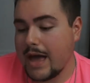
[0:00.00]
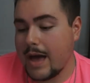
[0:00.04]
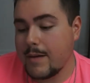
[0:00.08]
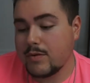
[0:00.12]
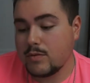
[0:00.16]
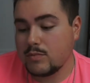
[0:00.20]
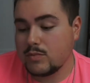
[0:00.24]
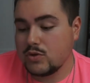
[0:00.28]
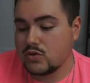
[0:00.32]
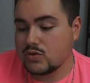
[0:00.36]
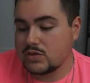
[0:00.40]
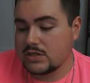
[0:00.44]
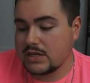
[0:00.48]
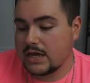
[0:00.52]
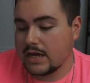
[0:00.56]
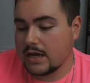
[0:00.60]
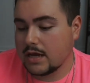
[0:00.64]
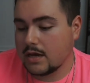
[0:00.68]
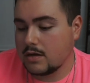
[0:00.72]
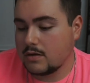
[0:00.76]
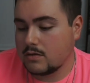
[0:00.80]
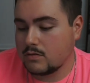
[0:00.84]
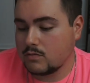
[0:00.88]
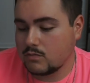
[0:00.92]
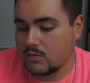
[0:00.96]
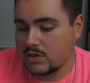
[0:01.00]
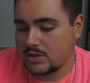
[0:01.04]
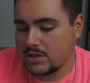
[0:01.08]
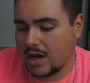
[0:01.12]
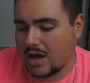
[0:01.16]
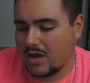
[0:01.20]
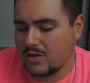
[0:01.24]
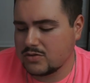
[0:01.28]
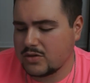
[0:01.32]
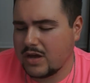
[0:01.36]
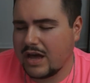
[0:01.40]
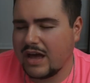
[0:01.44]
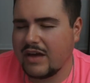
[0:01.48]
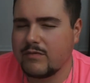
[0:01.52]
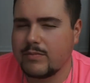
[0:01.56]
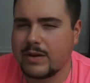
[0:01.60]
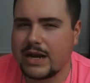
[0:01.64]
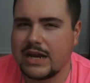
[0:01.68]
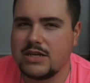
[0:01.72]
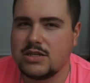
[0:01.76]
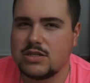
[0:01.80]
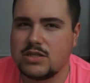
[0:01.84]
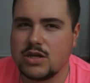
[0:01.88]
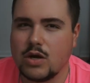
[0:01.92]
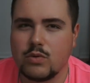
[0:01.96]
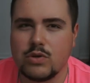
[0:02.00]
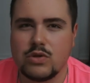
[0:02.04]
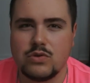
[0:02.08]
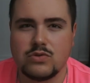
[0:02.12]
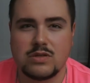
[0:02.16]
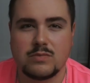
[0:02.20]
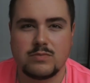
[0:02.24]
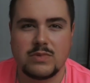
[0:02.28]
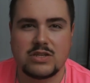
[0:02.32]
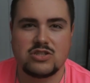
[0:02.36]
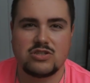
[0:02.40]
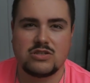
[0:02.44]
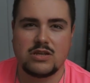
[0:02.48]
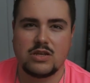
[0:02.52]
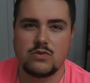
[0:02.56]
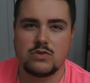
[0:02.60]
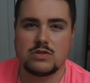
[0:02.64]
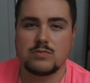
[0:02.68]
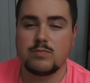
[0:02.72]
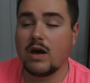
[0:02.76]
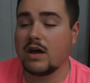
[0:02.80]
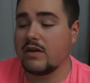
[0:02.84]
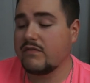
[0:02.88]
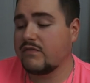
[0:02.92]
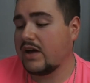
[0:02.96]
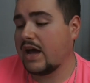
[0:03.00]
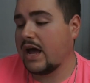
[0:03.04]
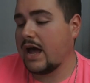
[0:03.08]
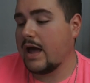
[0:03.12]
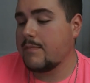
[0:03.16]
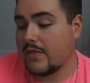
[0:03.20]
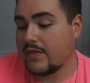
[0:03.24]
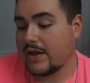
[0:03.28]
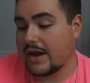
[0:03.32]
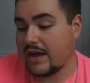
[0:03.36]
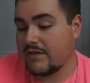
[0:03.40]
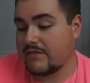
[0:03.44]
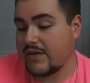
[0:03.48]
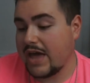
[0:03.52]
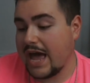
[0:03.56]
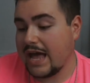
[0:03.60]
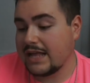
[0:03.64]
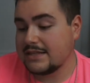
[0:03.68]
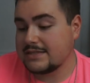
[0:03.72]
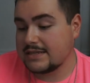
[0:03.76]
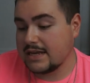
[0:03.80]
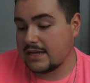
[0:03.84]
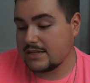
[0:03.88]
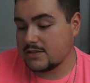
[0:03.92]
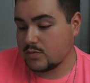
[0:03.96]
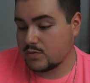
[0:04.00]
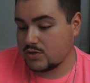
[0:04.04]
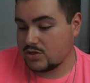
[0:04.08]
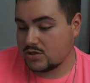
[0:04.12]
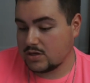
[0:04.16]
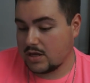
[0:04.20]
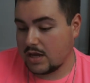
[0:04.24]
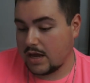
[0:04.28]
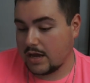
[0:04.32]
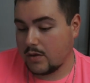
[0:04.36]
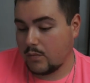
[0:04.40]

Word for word: Apple Music, which I also have but I don't use as much as I use Spotify. And I have AdSense, which